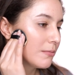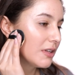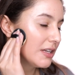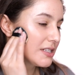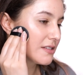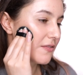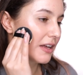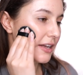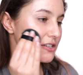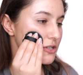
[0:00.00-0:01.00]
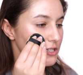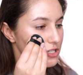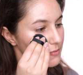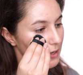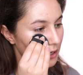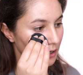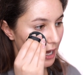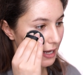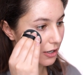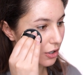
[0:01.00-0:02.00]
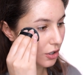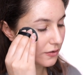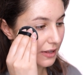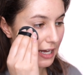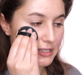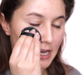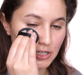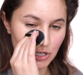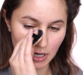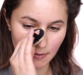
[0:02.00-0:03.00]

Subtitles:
But this foundation has just been gliding over that texture,